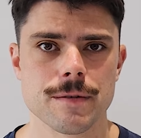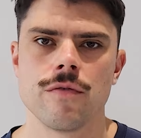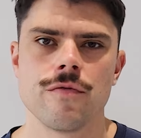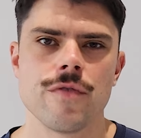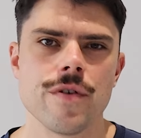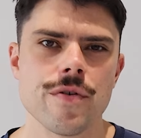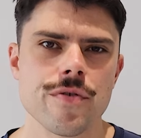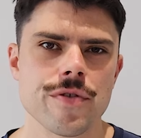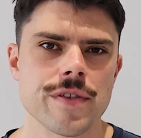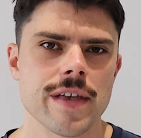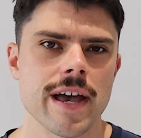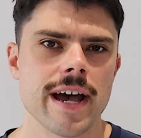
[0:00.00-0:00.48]

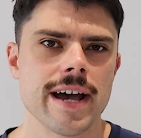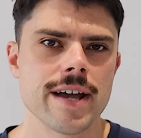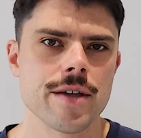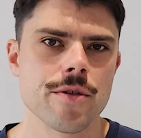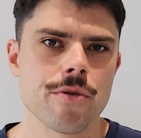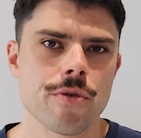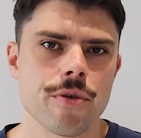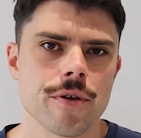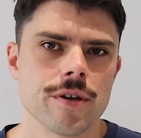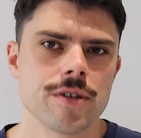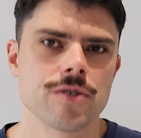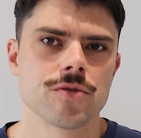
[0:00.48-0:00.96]
Fifth to
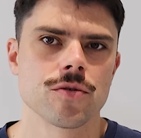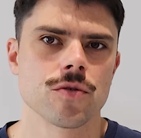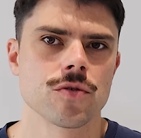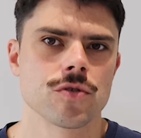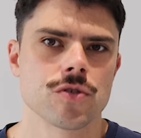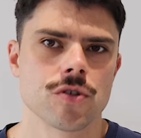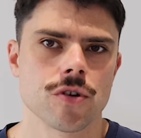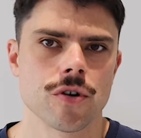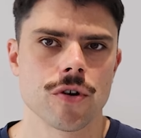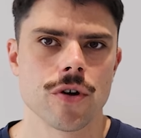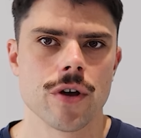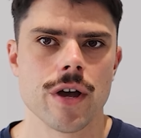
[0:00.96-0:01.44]
eighth is
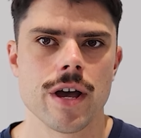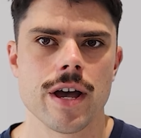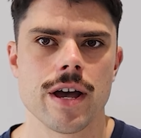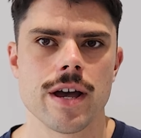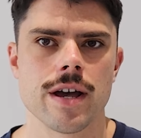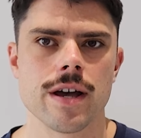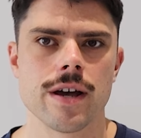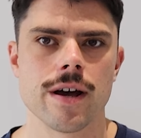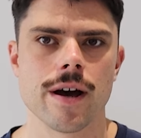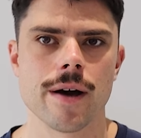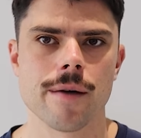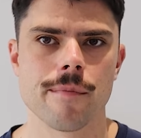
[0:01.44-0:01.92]
also
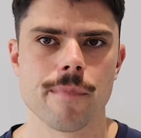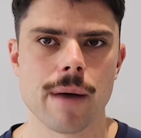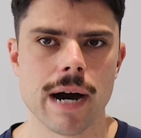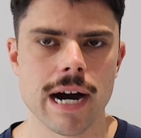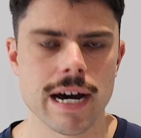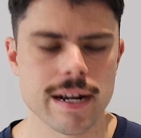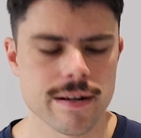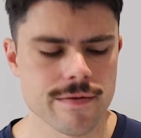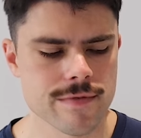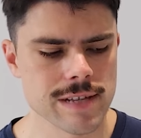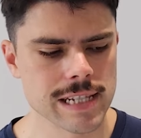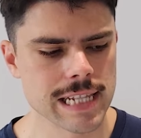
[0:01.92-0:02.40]
a
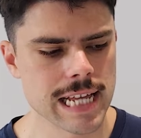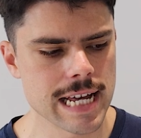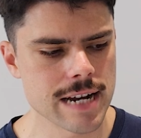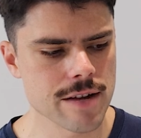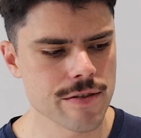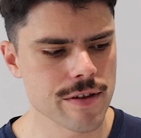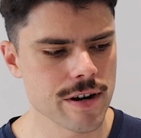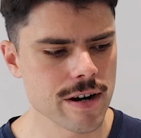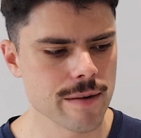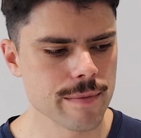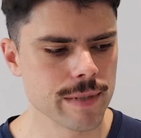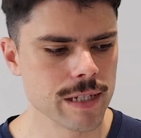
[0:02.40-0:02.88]
part of the
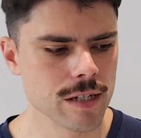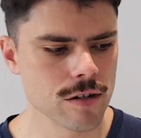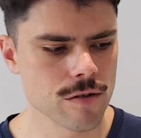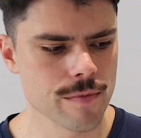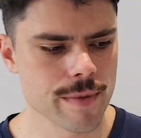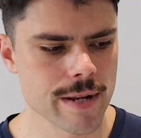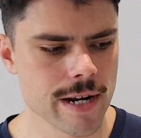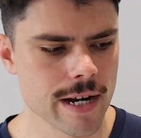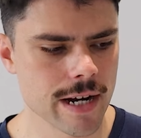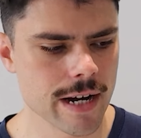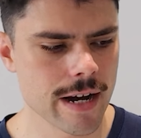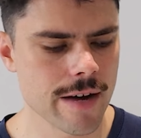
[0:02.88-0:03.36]
ladder that I'm a little
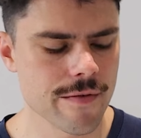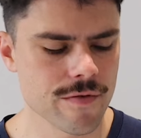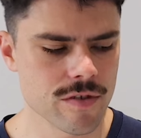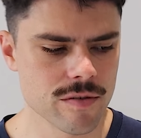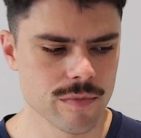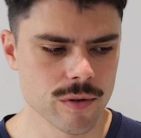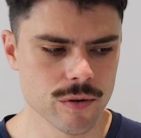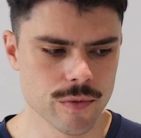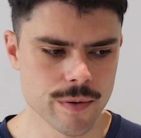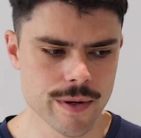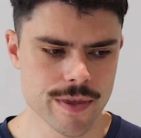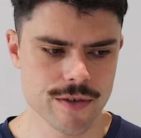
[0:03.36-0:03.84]
bit
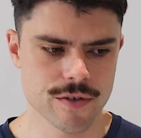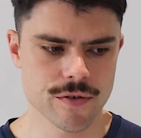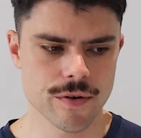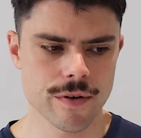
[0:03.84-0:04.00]
uncomfortable with.